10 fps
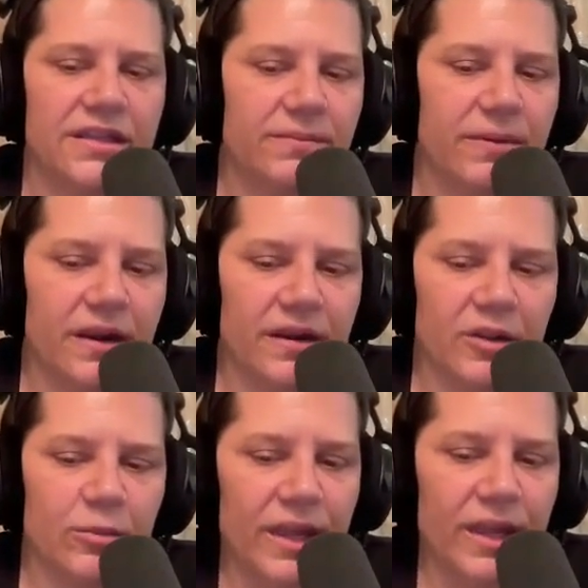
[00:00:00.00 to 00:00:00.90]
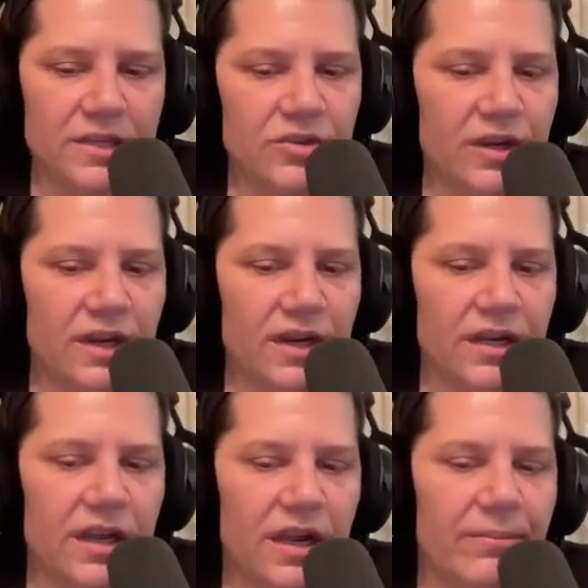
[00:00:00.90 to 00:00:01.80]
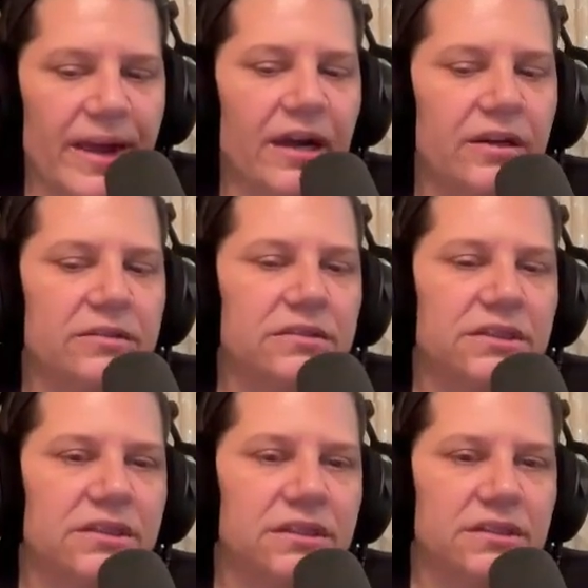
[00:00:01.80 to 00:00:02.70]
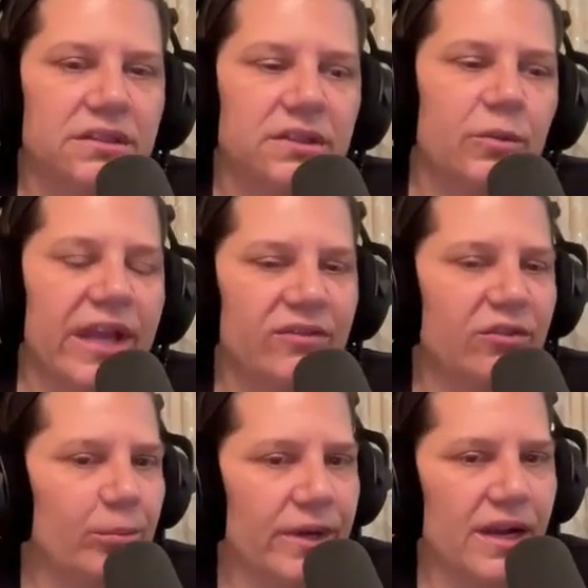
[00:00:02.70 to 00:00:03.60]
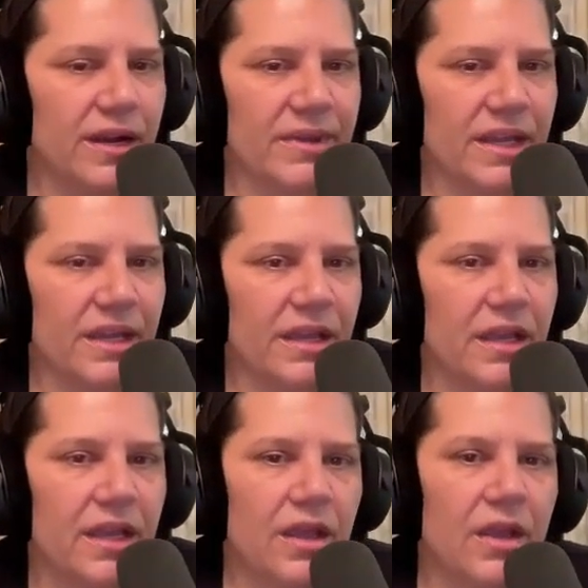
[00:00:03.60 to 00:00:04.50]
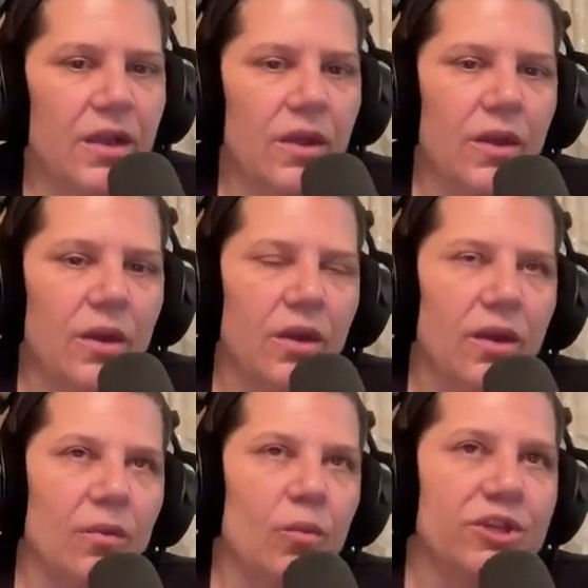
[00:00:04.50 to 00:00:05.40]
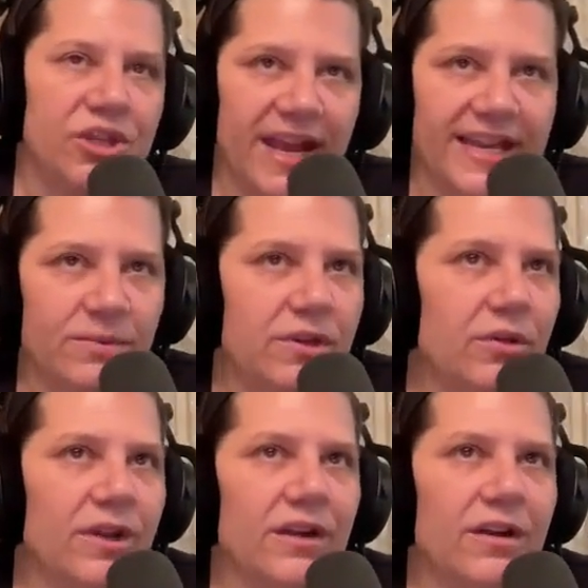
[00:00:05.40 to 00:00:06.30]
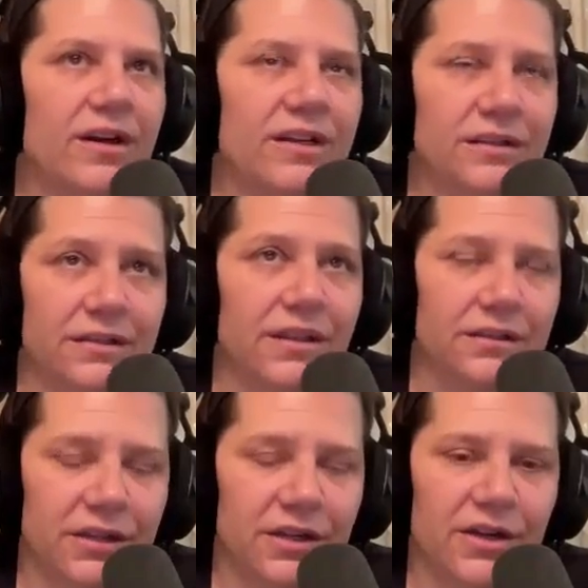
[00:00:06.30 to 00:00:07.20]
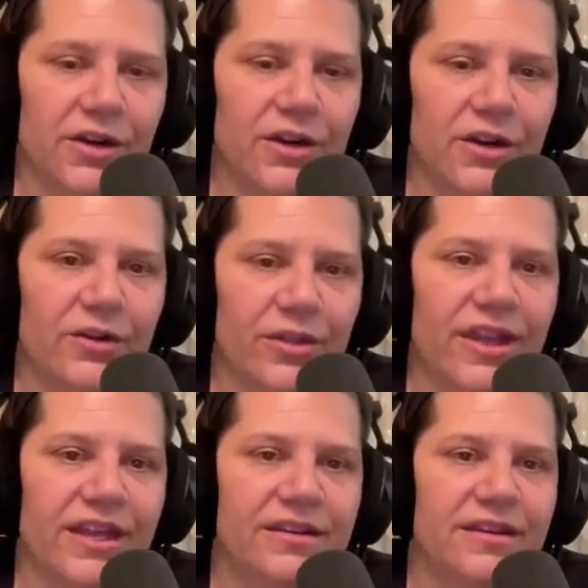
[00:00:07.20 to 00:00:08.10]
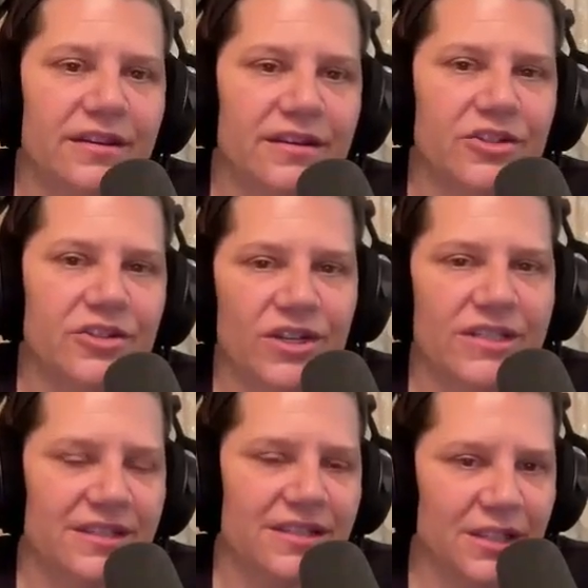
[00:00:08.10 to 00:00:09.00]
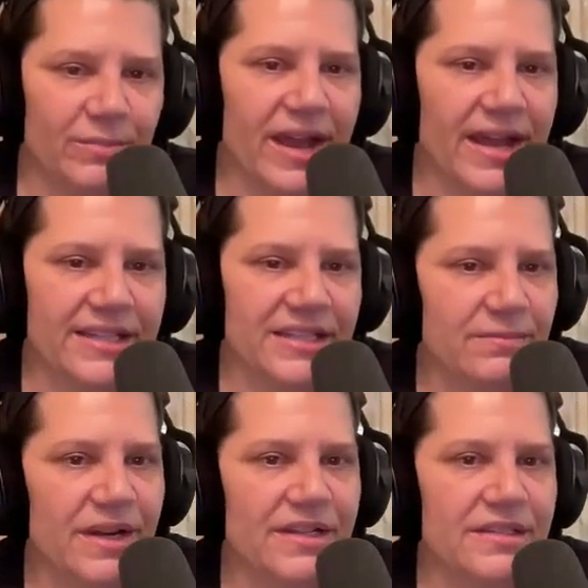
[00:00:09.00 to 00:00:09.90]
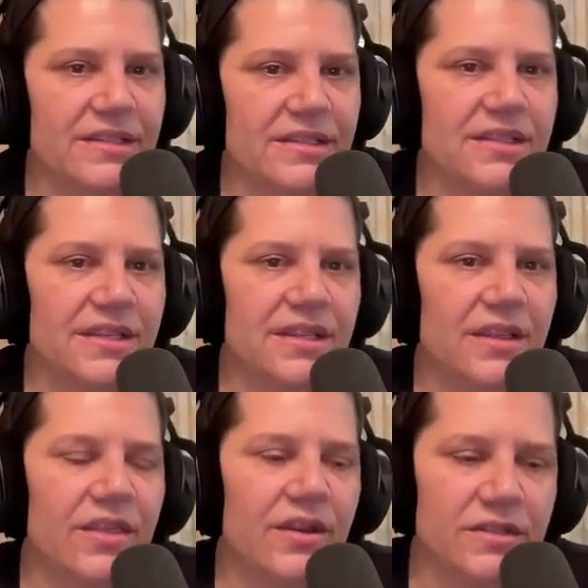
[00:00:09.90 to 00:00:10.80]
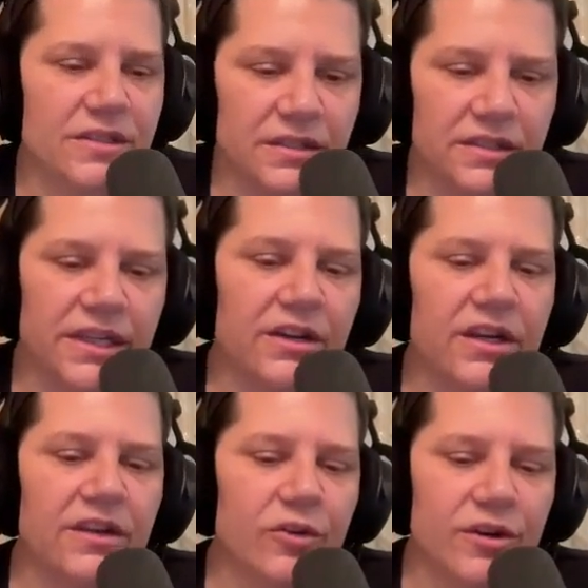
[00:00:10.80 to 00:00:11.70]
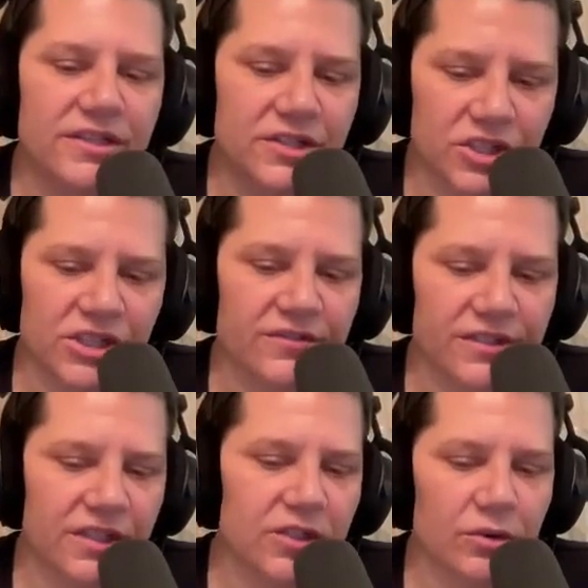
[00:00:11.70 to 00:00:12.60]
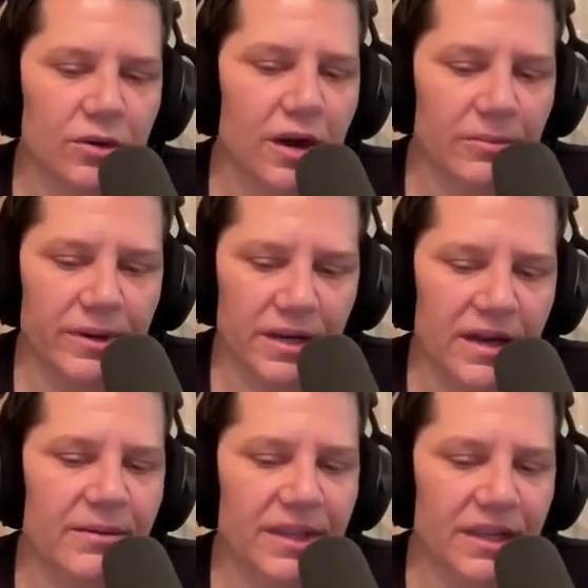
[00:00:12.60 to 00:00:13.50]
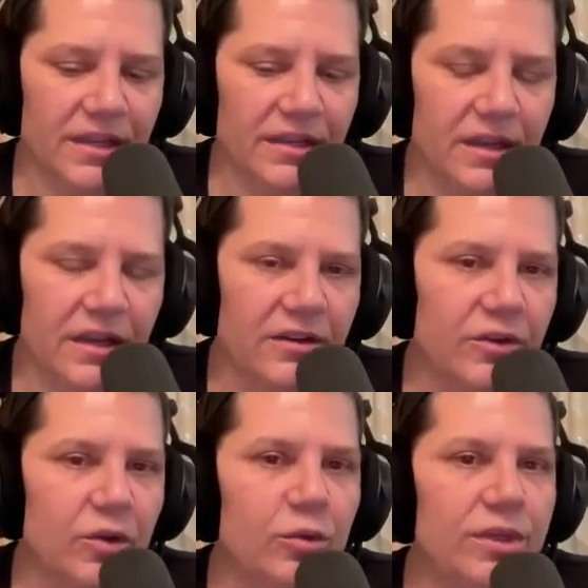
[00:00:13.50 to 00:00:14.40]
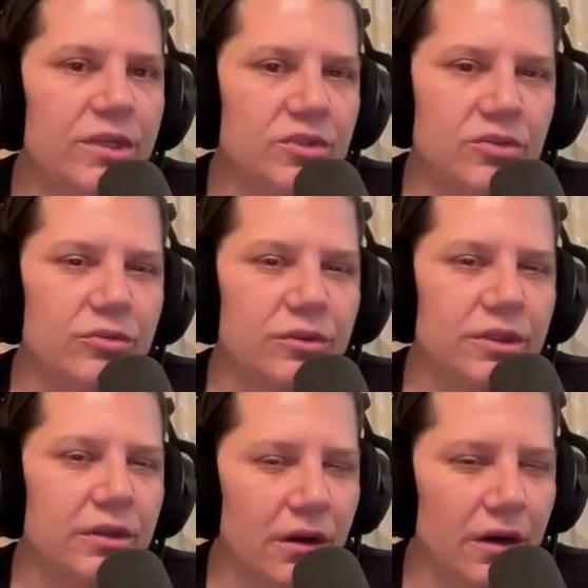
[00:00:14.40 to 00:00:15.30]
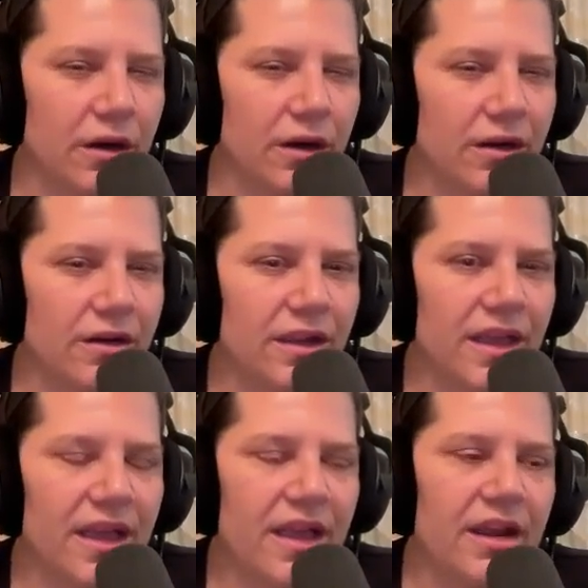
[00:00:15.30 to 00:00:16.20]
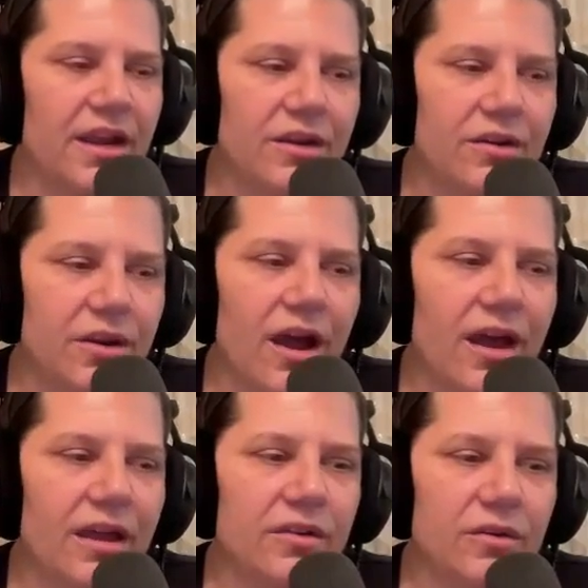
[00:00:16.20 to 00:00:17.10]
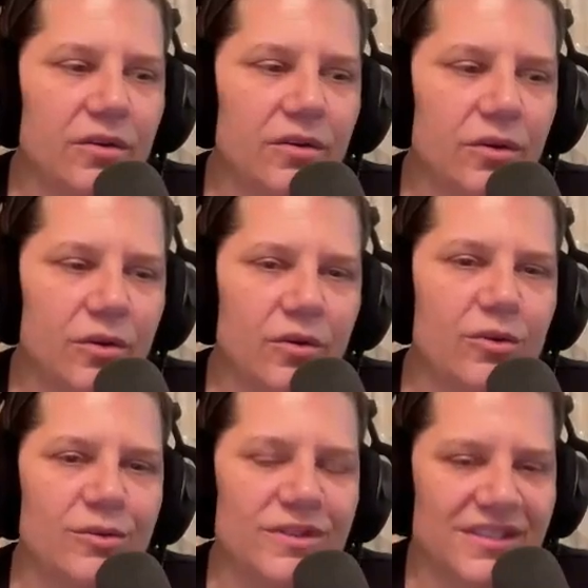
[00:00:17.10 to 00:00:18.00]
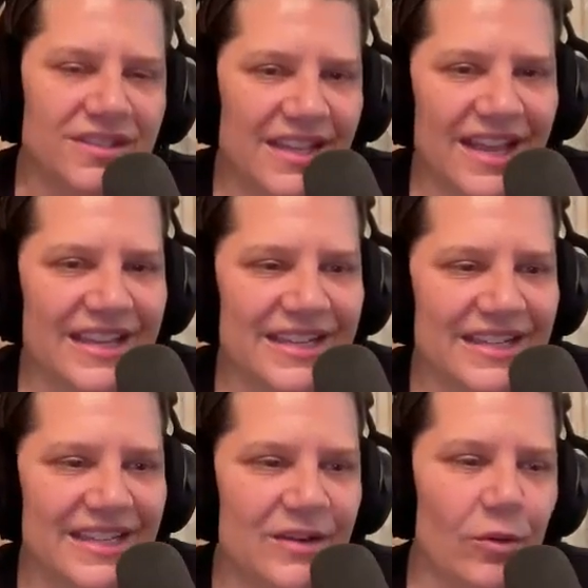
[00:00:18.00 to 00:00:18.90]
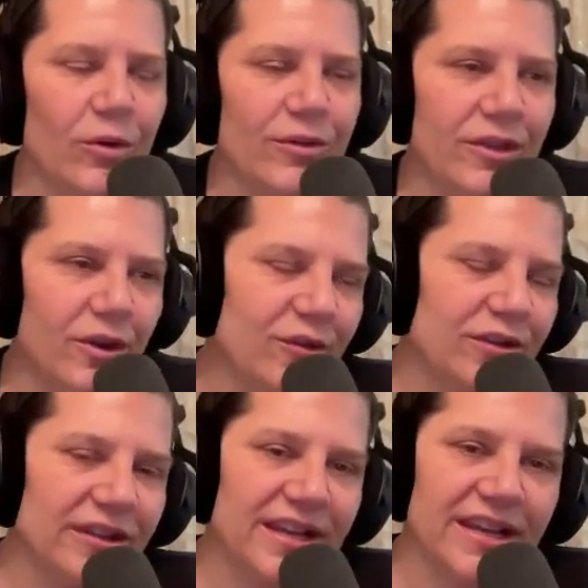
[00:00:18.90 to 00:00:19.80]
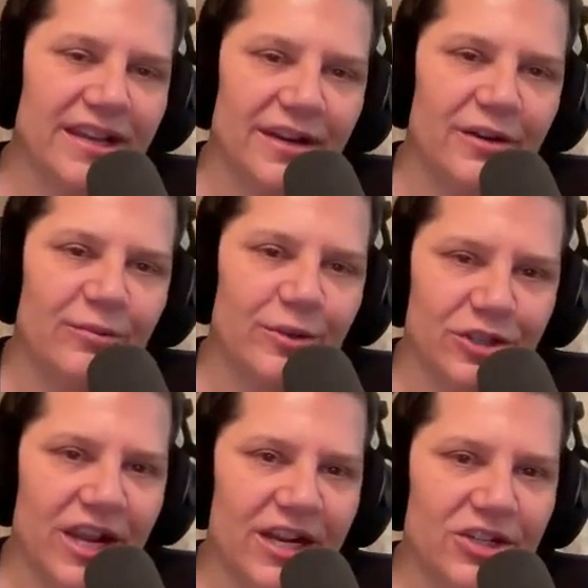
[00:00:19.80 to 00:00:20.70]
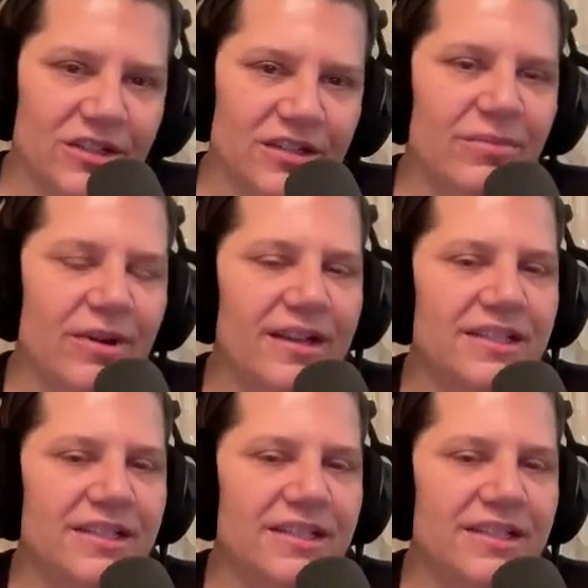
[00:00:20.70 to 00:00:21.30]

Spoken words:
Inspiring You Patreon, about the wave of becoming, which has been going on a lot longer than just these past months. There's a clearing for us to shift into our becoming of who we truly are, not who society or the overlay of projection,